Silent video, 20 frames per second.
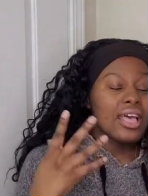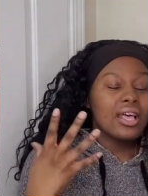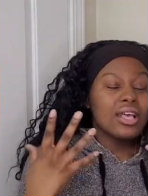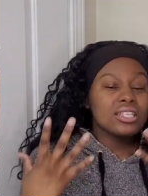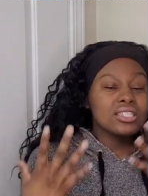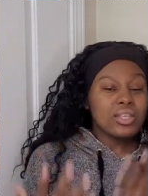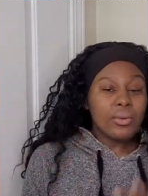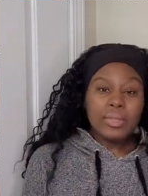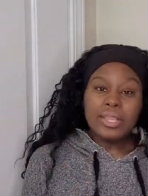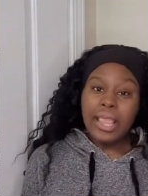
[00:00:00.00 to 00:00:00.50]

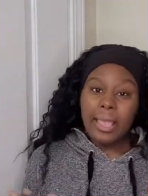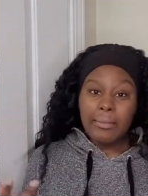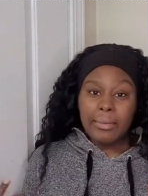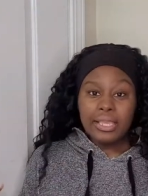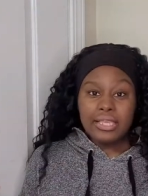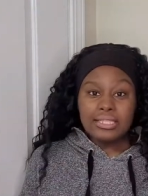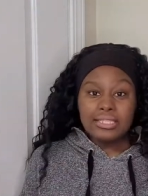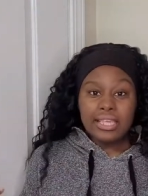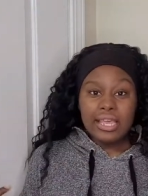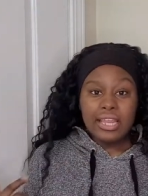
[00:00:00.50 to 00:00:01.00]
So with that
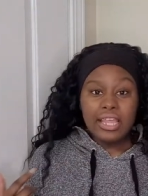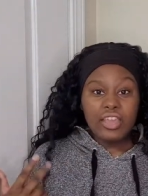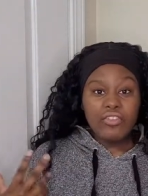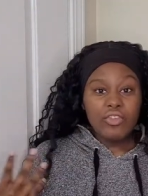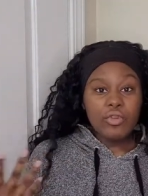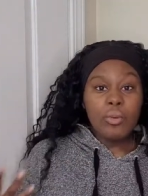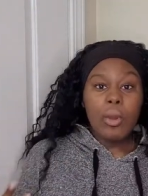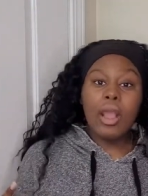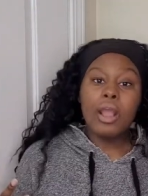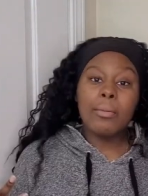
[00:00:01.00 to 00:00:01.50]
being said,
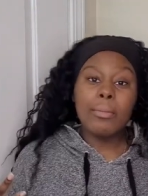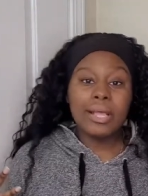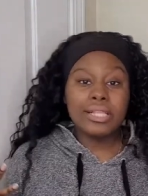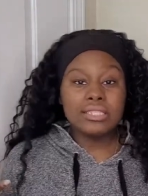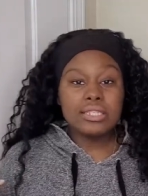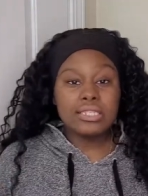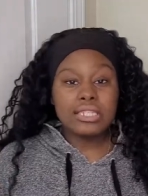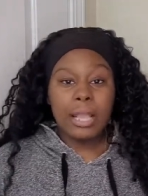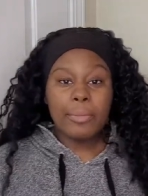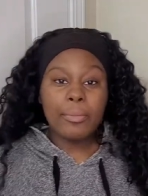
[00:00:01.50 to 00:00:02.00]
if you are about
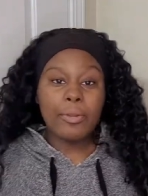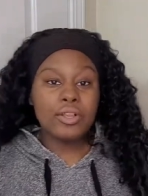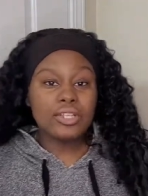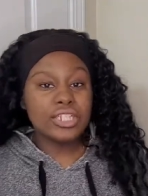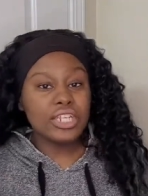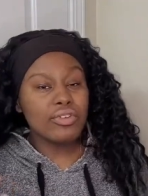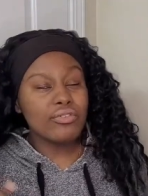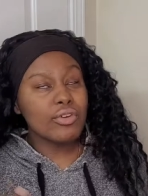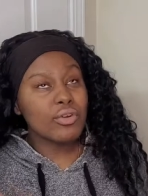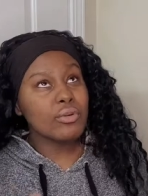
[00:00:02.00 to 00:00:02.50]
to shop on
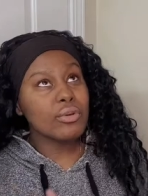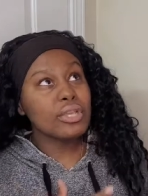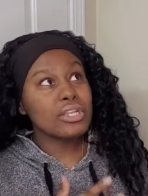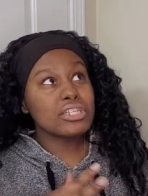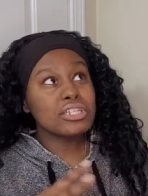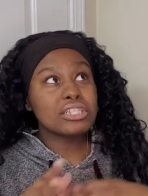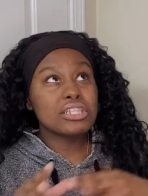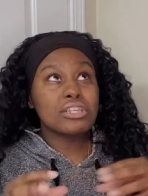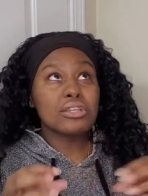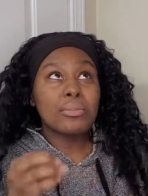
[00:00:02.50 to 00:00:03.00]
Shein real quick,
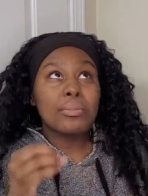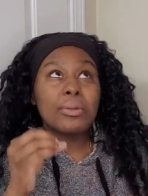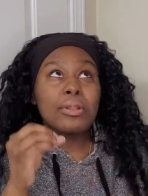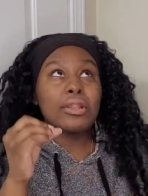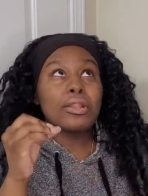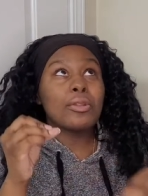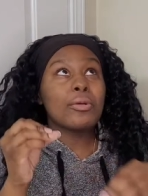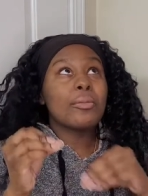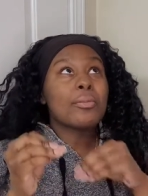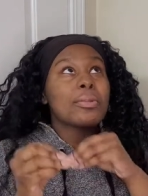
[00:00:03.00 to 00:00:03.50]
just put a
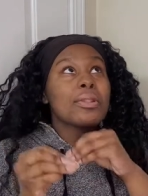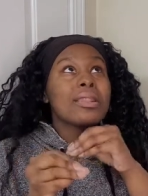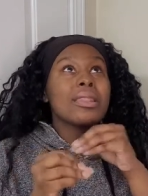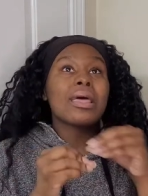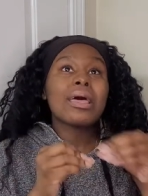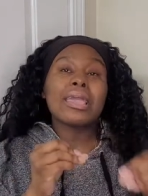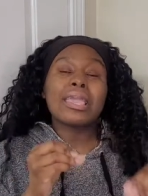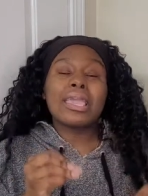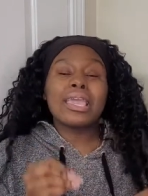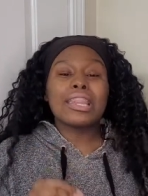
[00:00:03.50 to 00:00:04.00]
little
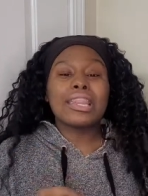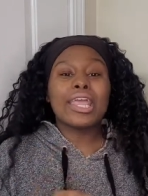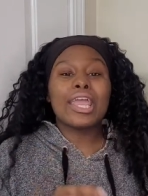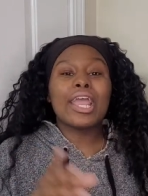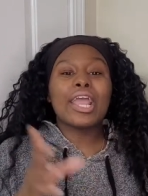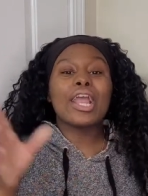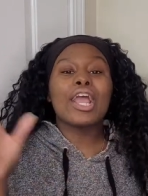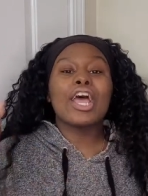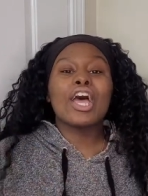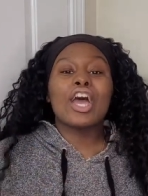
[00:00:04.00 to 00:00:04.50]
plug in
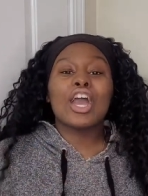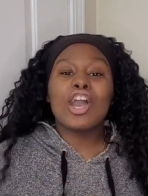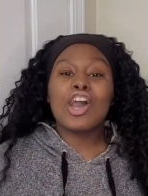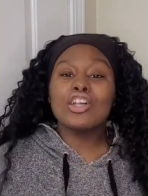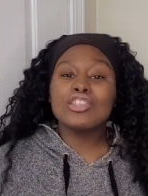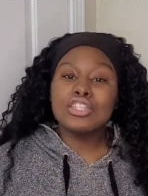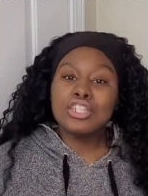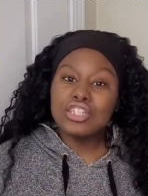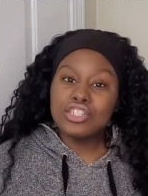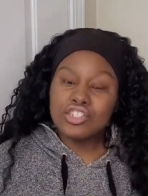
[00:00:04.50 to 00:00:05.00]
there.
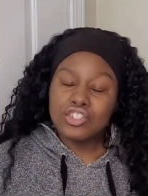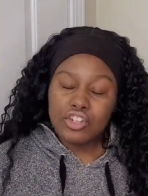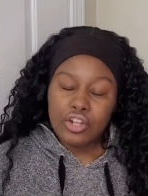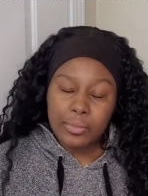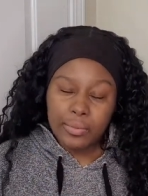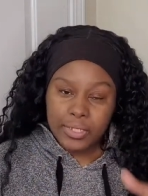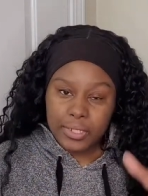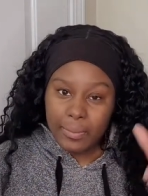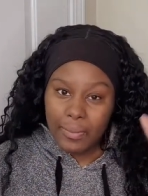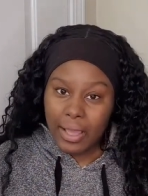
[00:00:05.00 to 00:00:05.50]
Go to the
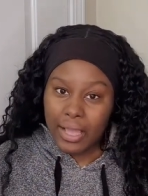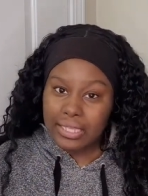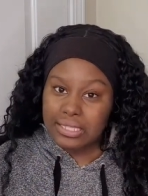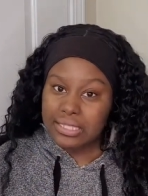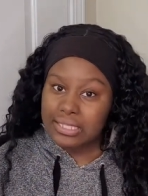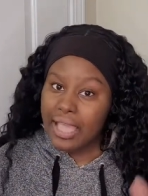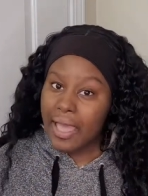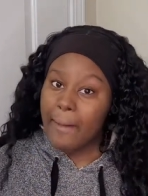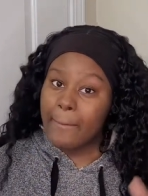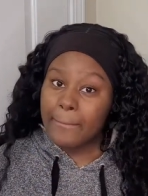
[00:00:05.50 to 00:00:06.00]
description box
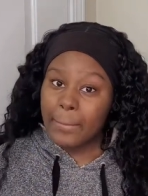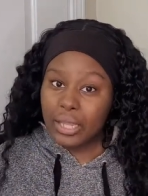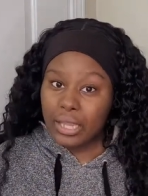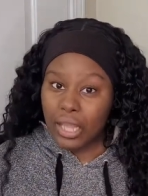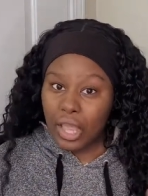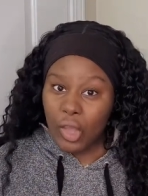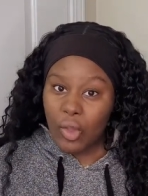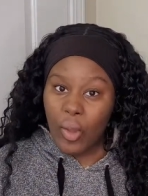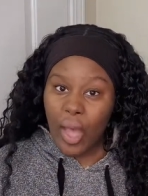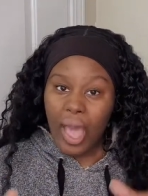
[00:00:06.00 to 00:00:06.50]
down
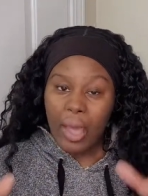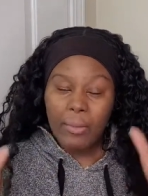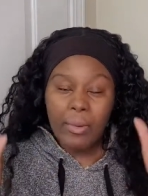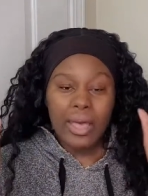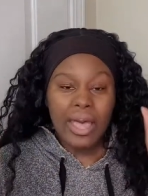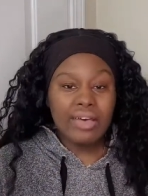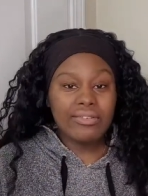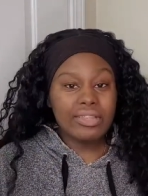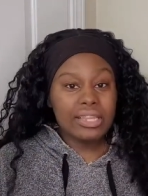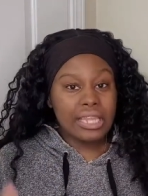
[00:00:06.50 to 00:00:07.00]
below. I will
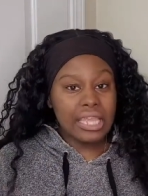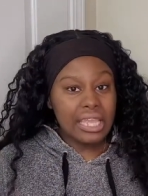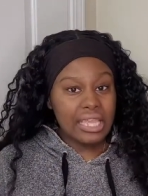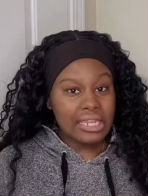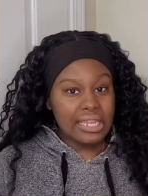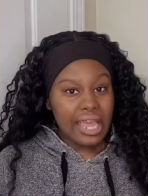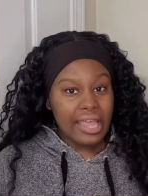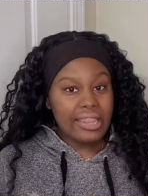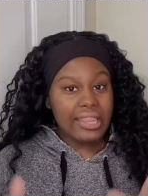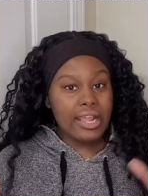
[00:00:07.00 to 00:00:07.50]
have a
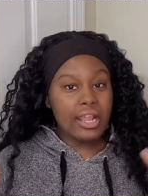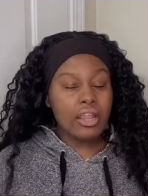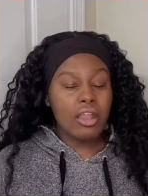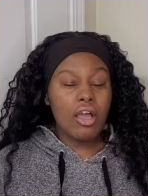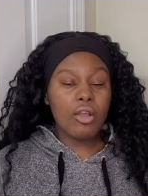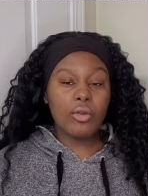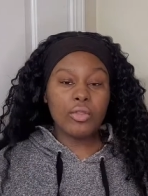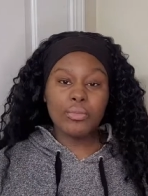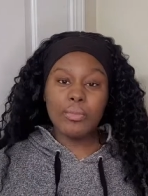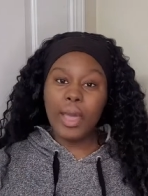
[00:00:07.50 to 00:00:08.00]
link down there
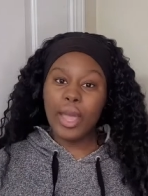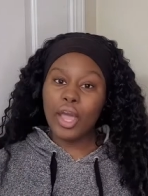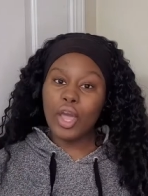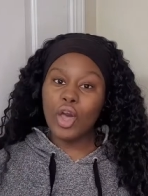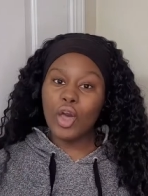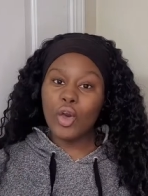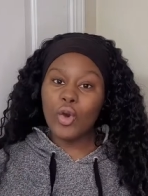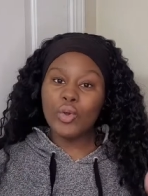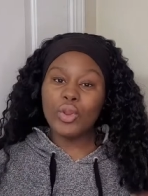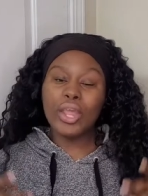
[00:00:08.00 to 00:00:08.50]
along with my
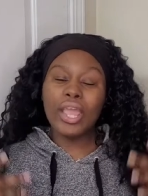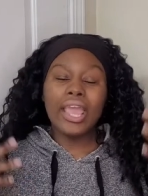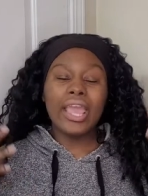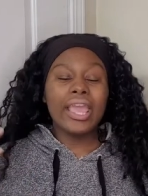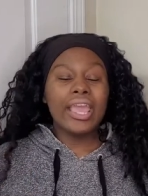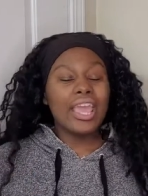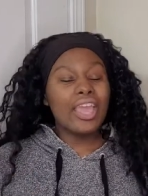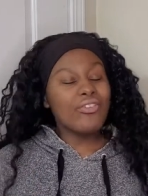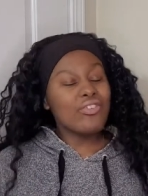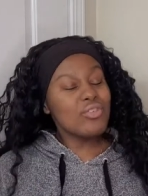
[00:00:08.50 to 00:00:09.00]
code.
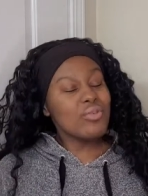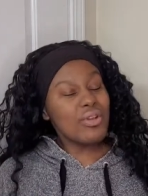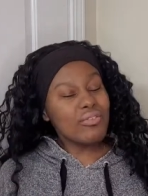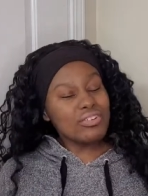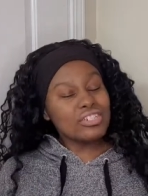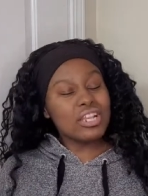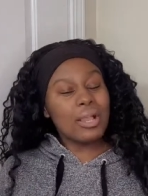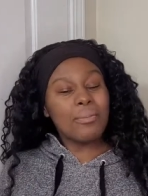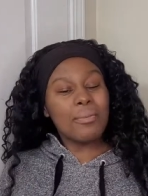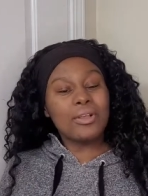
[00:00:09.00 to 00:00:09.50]
If you
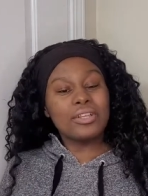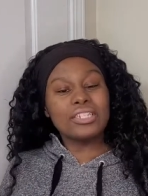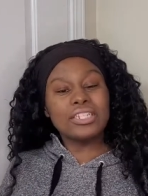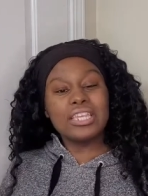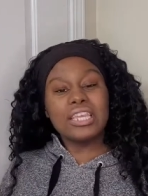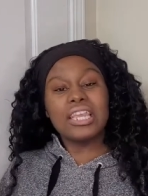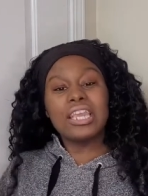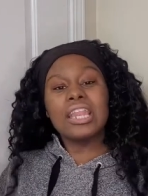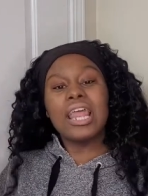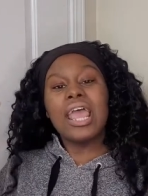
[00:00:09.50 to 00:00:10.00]
ever shop on
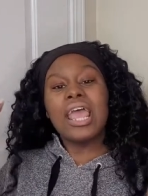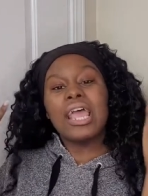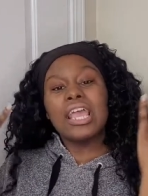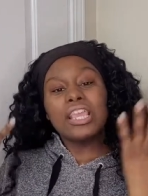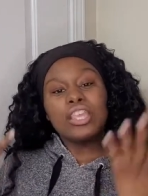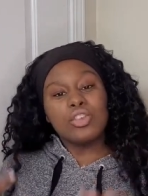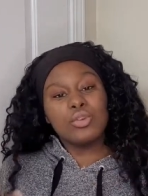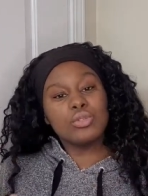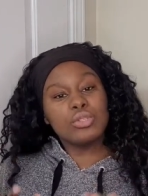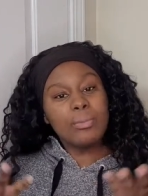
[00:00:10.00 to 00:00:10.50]
Shein,
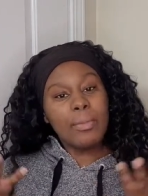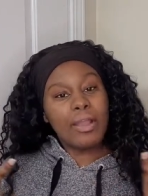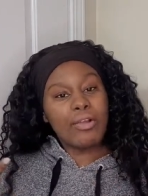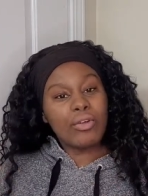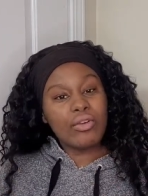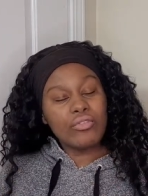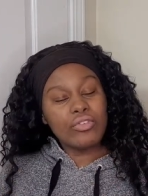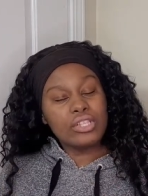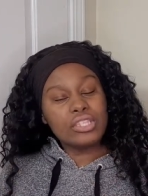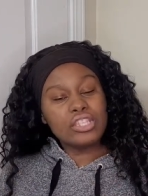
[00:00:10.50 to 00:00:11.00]
use my
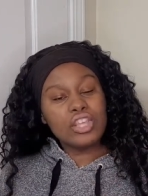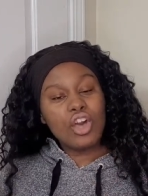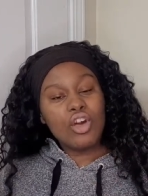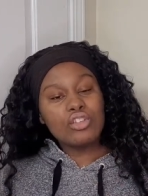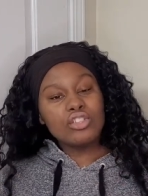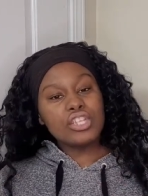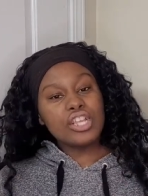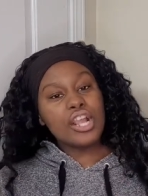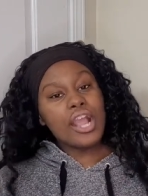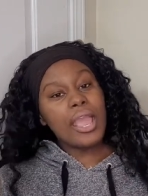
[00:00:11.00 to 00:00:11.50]
reference
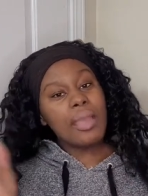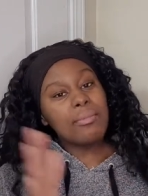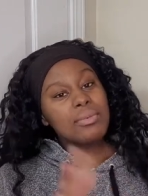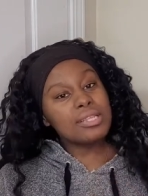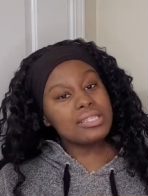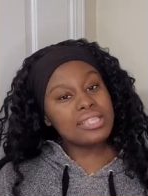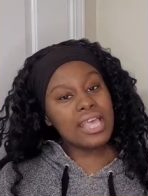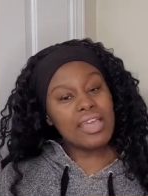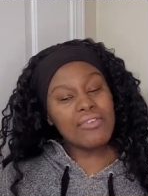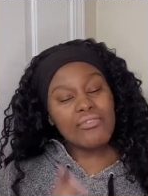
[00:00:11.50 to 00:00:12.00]
code so you're able
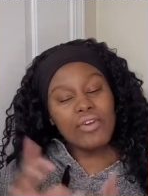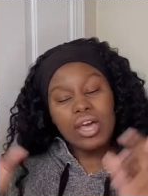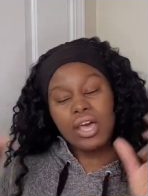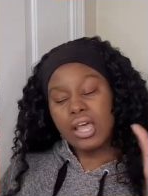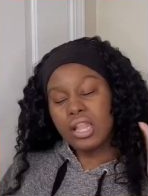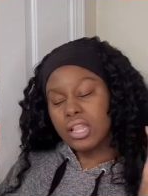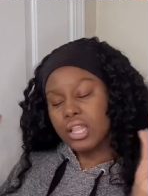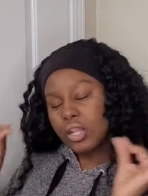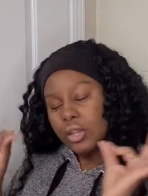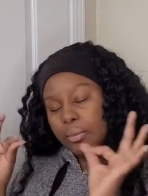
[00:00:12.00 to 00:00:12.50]
to save
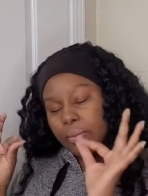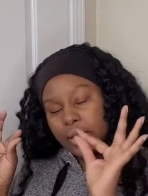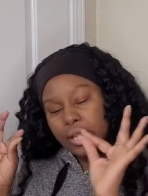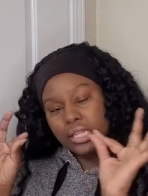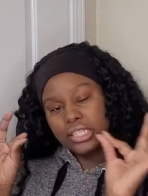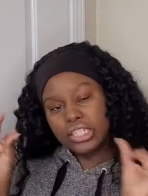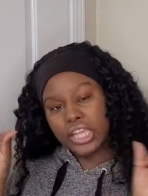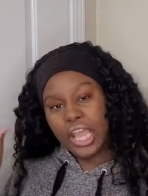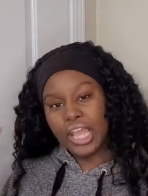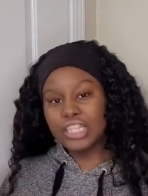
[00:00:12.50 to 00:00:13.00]
a little bit
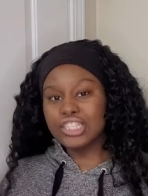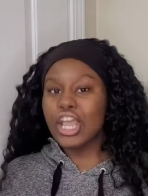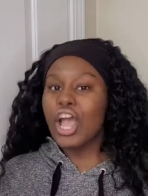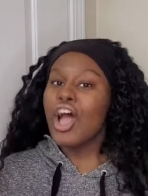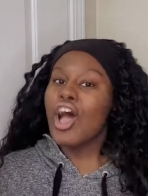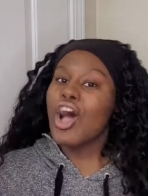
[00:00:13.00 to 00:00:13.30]
of change